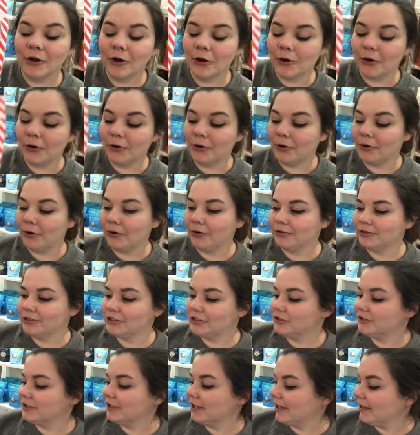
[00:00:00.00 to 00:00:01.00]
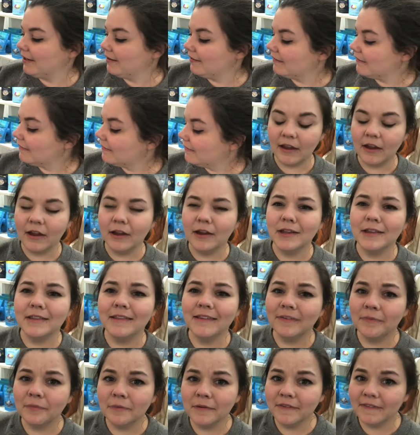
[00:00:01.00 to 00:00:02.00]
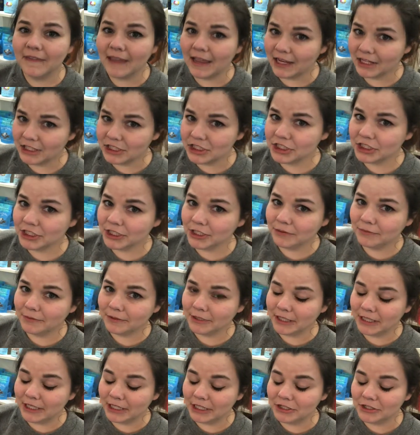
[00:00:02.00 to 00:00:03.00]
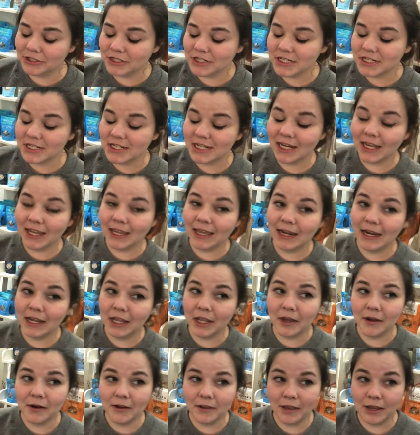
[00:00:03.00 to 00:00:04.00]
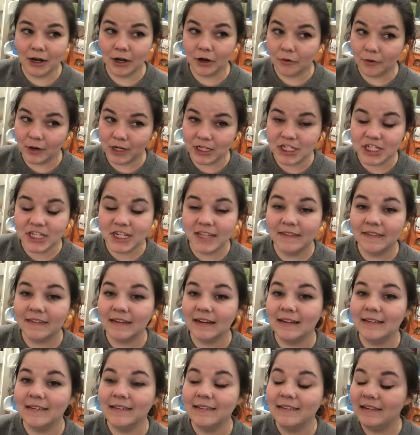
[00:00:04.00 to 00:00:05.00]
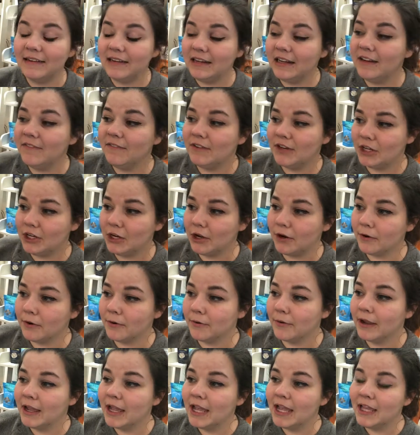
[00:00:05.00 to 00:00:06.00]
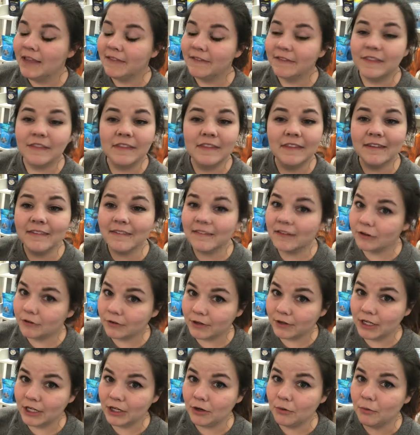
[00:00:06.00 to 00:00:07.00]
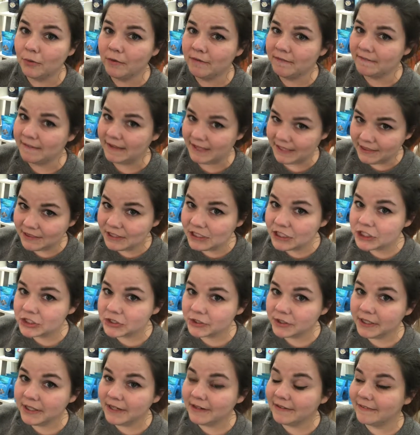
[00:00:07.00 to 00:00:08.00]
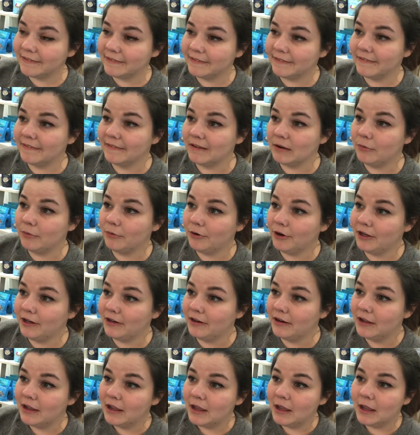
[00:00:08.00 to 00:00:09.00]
coal treats. This one's actually really interesting, and I got a lot of questions, and I didn't even know that this ingredient was in this treat until someone